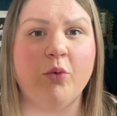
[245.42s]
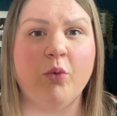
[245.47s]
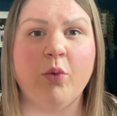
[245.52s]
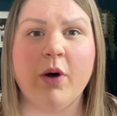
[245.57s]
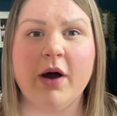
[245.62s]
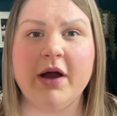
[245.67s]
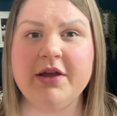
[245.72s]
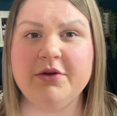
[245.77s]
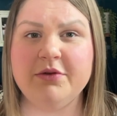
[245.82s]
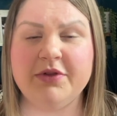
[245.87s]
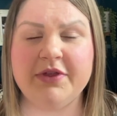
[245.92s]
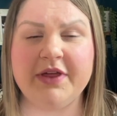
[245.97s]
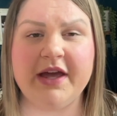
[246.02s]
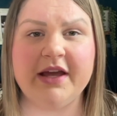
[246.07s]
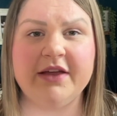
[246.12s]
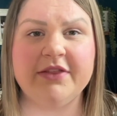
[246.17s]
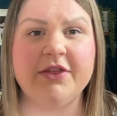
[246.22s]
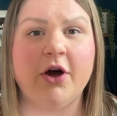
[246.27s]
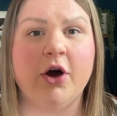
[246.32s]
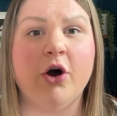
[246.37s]
what you
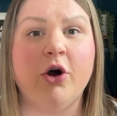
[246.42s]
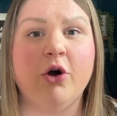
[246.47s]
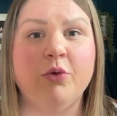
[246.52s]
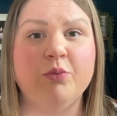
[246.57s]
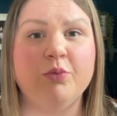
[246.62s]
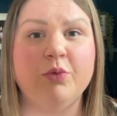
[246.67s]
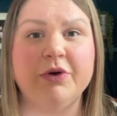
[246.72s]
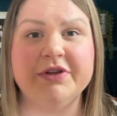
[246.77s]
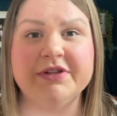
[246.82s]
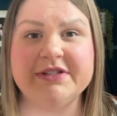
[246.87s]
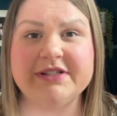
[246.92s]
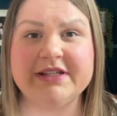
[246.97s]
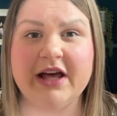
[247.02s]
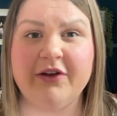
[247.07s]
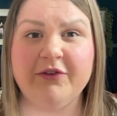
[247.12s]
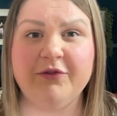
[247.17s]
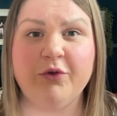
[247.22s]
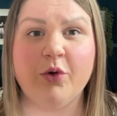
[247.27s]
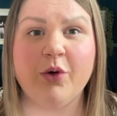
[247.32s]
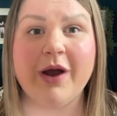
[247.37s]
think the home will
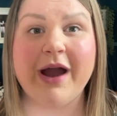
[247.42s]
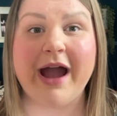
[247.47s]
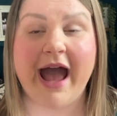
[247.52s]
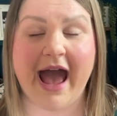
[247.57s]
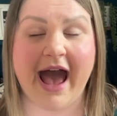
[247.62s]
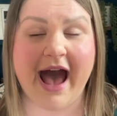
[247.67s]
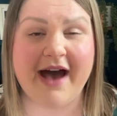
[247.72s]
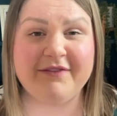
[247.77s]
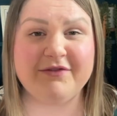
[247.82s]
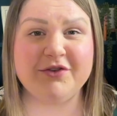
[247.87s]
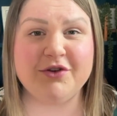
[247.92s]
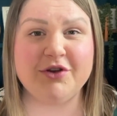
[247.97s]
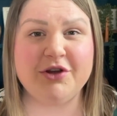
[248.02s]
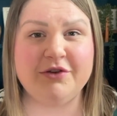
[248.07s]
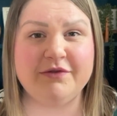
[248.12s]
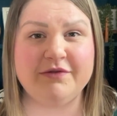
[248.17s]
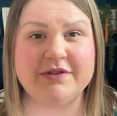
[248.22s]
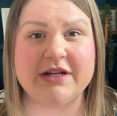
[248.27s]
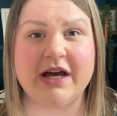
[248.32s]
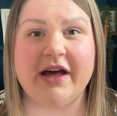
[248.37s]
sell for after
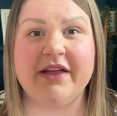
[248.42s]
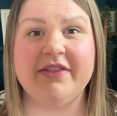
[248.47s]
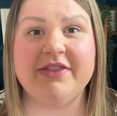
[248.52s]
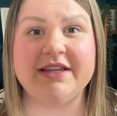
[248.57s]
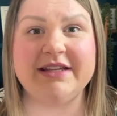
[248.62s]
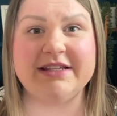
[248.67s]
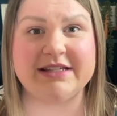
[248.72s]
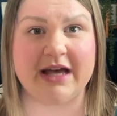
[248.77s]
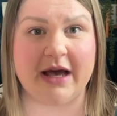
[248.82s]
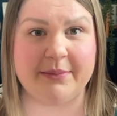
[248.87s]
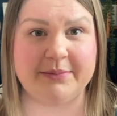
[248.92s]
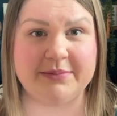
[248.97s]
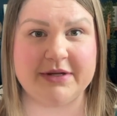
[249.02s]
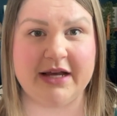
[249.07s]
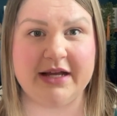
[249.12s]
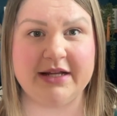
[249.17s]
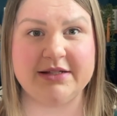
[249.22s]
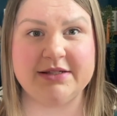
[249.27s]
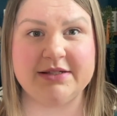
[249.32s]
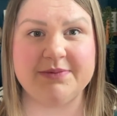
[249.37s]
you've done these
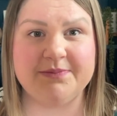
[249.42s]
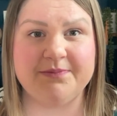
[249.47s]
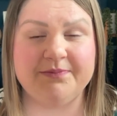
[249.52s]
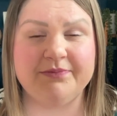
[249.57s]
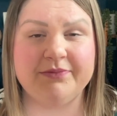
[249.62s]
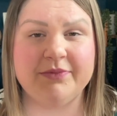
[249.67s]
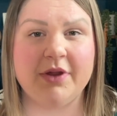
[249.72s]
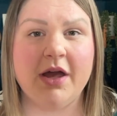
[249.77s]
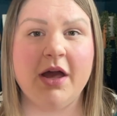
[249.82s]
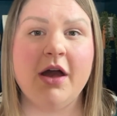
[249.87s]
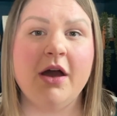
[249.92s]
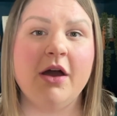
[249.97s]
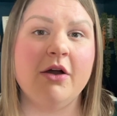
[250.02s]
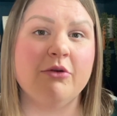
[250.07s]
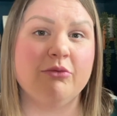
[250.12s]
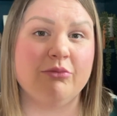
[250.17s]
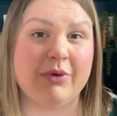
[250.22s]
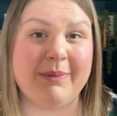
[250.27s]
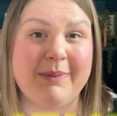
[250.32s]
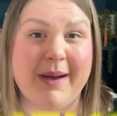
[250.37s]
updates.
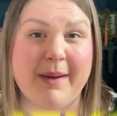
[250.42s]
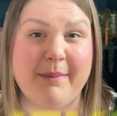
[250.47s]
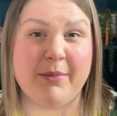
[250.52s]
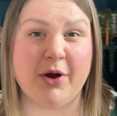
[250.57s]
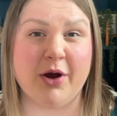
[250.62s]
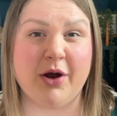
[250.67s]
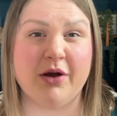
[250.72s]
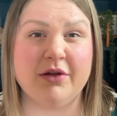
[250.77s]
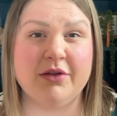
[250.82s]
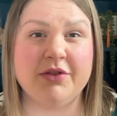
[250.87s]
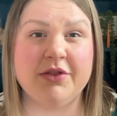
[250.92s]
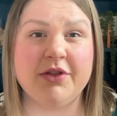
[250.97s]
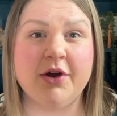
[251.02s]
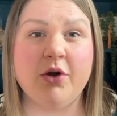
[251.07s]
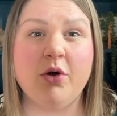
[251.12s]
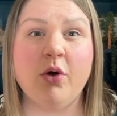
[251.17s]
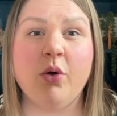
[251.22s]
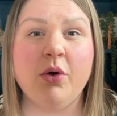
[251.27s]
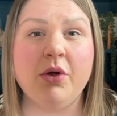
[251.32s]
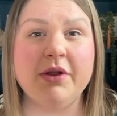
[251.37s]
Remember, the
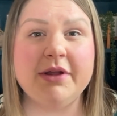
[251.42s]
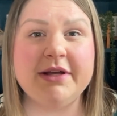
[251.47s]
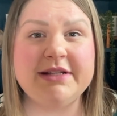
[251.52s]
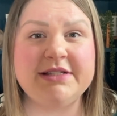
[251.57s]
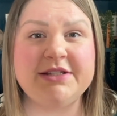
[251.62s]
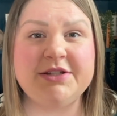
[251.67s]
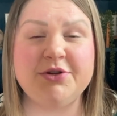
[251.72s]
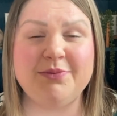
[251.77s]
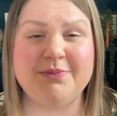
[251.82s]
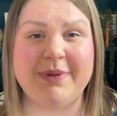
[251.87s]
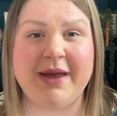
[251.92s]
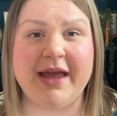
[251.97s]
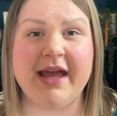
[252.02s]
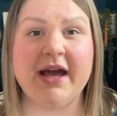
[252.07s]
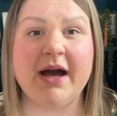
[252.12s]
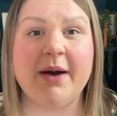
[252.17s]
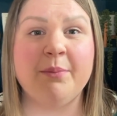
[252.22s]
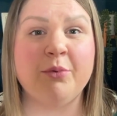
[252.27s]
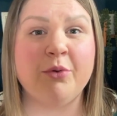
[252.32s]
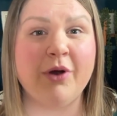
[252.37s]
goal is to
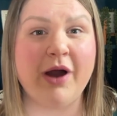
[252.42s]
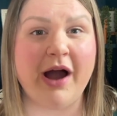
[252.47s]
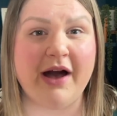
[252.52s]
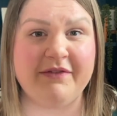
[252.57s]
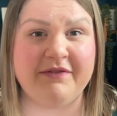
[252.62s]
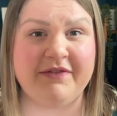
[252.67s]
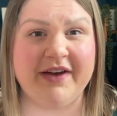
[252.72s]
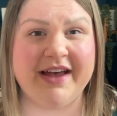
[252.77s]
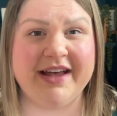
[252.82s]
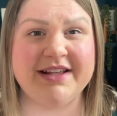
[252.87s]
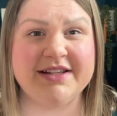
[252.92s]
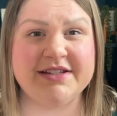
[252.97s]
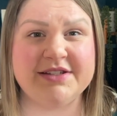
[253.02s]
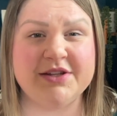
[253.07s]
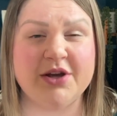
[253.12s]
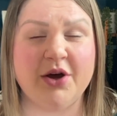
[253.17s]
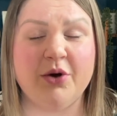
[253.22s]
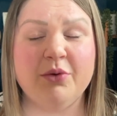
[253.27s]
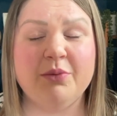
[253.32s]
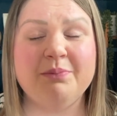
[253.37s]
make a profit,
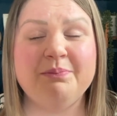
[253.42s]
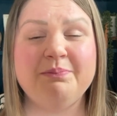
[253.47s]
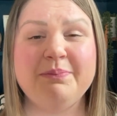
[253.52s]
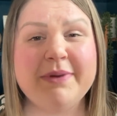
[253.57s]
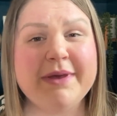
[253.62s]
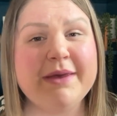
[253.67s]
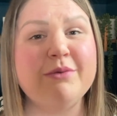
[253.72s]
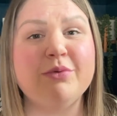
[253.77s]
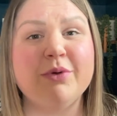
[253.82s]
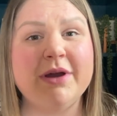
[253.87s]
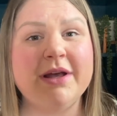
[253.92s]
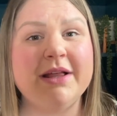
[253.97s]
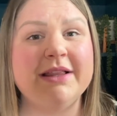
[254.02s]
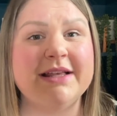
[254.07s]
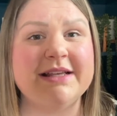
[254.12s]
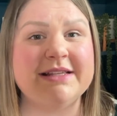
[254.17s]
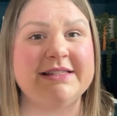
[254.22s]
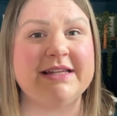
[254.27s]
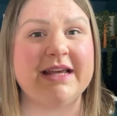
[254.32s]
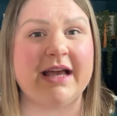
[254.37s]
so be
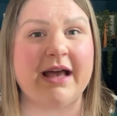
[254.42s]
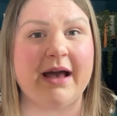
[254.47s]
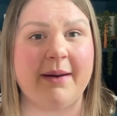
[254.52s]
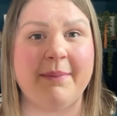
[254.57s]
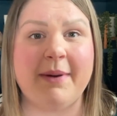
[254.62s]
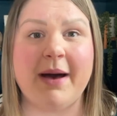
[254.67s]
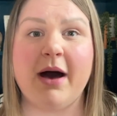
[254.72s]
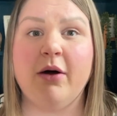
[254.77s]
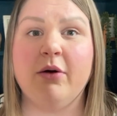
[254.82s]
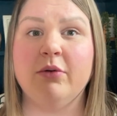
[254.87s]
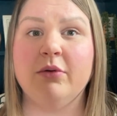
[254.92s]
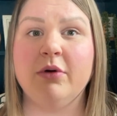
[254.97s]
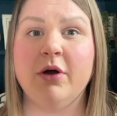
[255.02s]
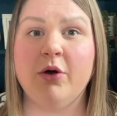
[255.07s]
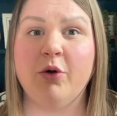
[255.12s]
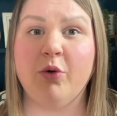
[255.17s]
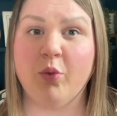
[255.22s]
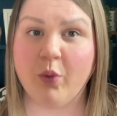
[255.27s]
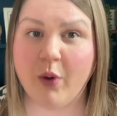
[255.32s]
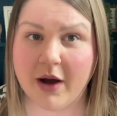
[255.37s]
realistic about
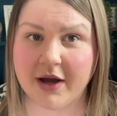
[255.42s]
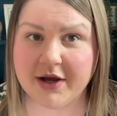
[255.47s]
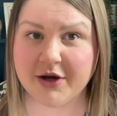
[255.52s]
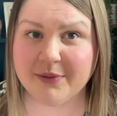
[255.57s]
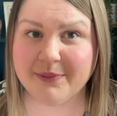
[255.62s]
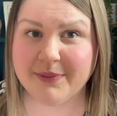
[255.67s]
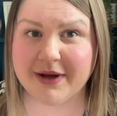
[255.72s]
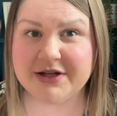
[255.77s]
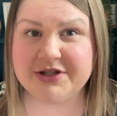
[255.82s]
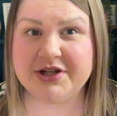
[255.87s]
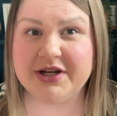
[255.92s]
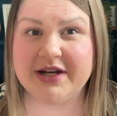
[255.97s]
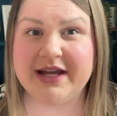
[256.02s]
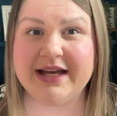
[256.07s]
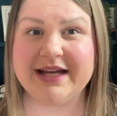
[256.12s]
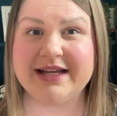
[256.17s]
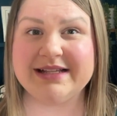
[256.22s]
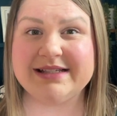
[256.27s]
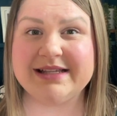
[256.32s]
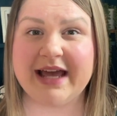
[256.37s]
what your budget
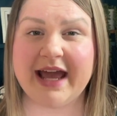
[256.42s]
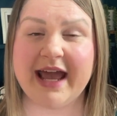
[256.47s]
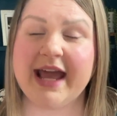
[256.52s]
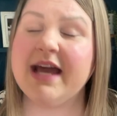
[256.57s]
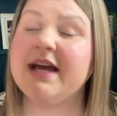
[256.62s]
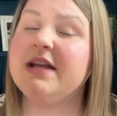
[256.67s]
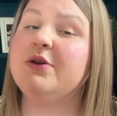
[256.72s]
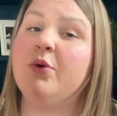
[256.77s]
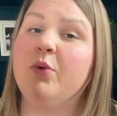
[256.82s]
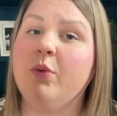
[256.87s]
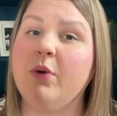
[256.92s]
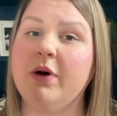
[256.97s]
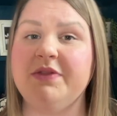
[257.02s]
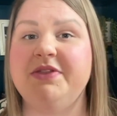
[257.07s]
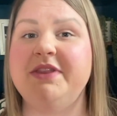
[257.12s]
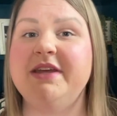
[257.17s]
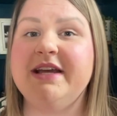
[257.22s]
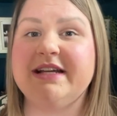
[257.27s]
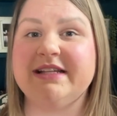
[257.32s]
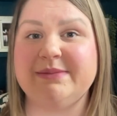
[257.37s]
is and what
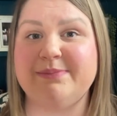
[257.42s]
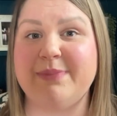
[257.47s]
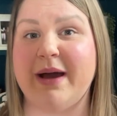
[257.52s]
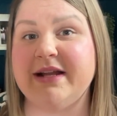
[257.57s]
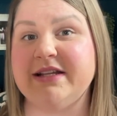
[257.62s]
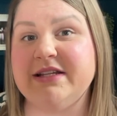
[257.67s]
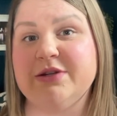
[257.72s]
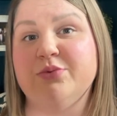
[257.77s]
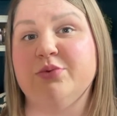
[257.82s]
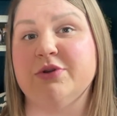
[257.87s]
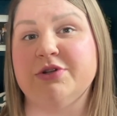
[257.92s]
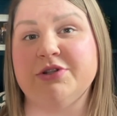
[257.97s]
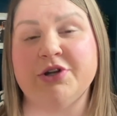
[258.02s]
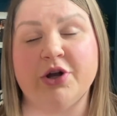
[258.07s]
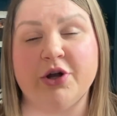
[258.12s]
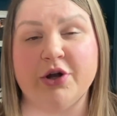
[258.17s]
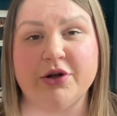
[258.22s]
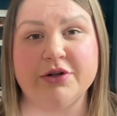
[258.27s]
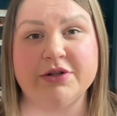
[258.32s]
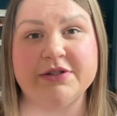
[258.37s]
the expected
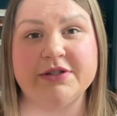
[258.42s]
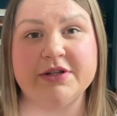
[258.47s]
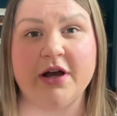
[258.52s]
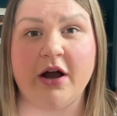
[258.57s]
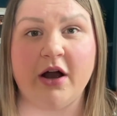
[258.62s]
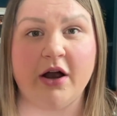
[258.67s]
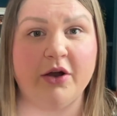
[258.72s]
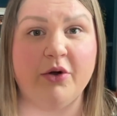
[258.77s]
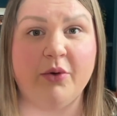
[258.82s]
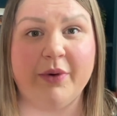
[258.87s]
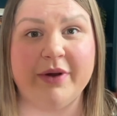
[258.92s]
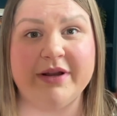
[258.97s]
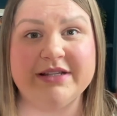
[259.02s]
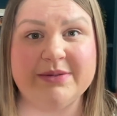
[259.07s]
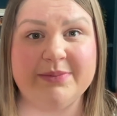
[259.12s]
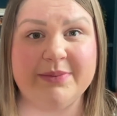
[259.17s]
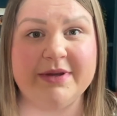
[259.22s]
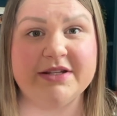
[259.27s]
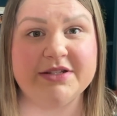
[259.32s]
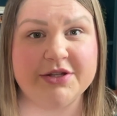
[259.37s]
returns are going
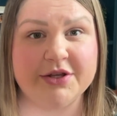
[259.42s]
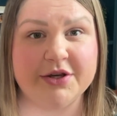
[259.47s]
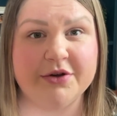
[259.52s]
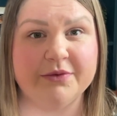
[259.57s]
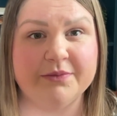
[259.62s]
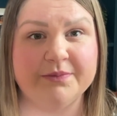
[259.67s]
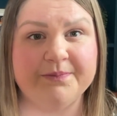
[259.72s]
to be too.